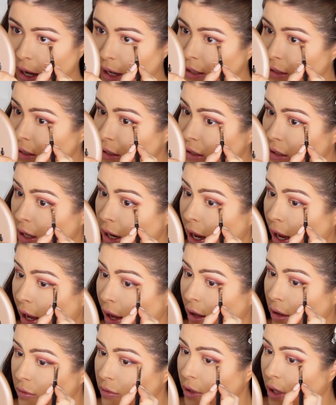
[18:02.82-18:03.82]
I didn't
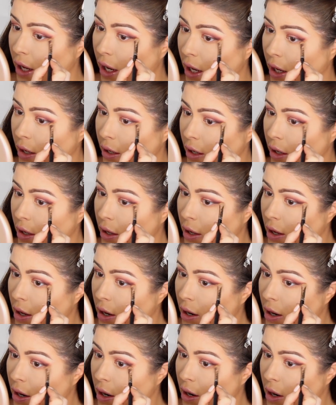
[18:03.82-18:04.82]
have like
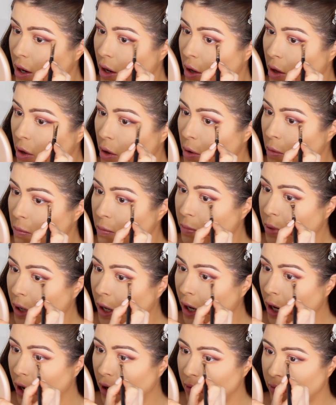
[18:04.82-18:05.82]

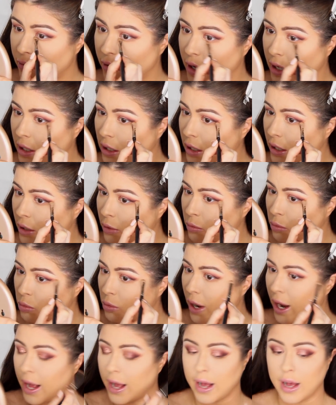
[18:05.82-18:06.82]
perfectly
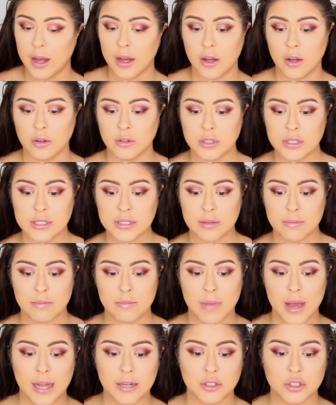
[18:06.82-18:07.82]
round,
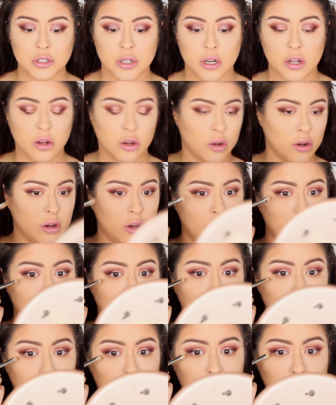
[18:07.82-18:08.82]

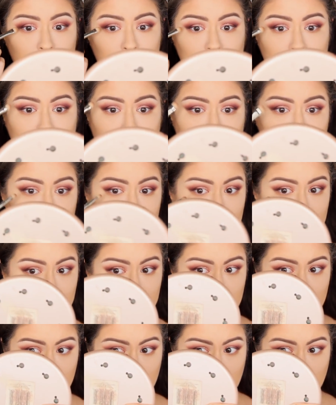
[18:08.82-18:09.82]
symmetrical,
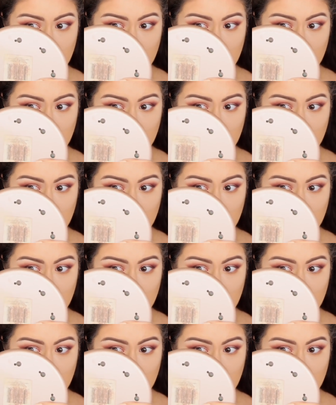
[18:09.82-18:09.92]
like